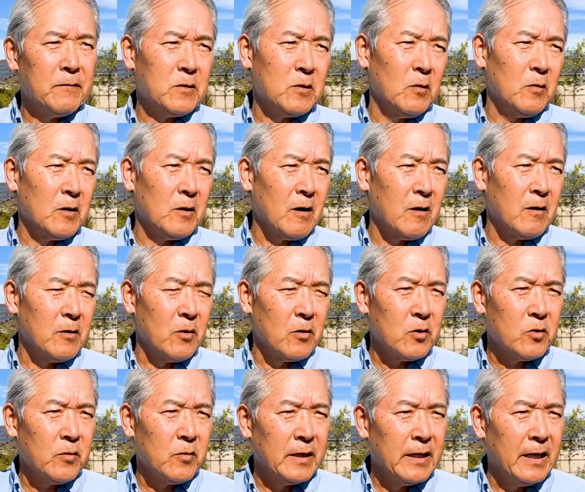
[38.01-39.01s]
So in our
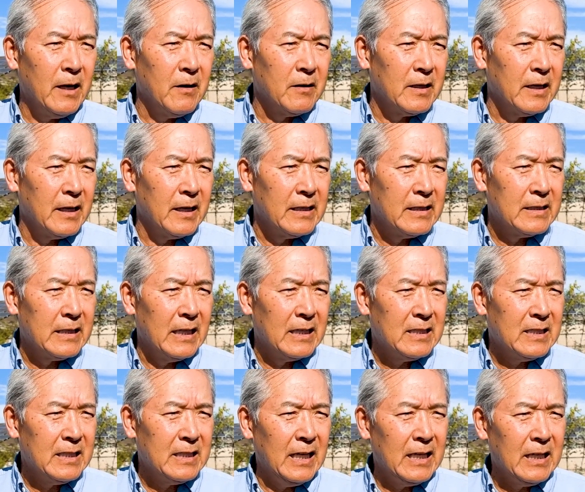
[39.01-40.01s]
nursery nowadays,
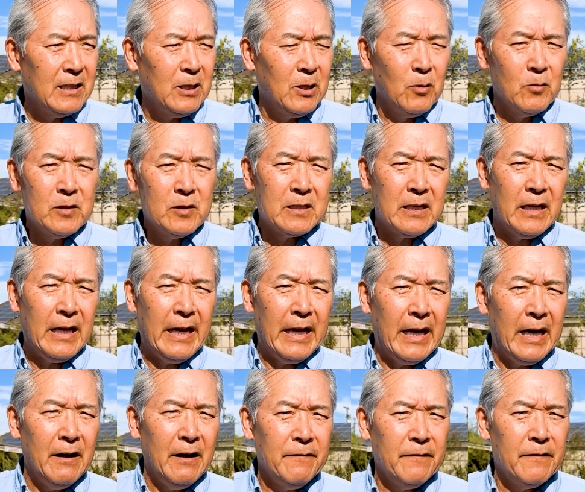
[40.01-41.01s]
it's getting close to
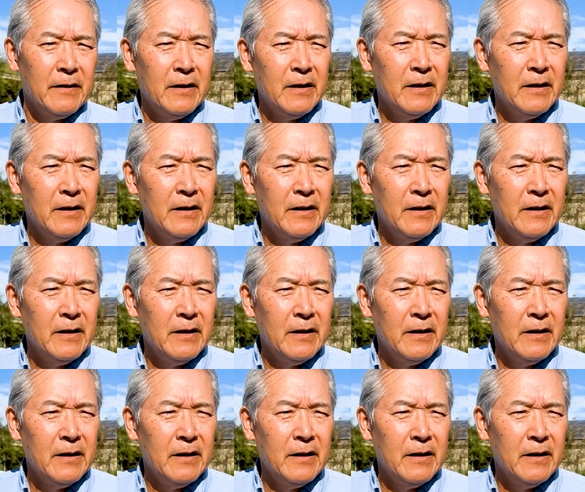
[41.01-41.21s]
half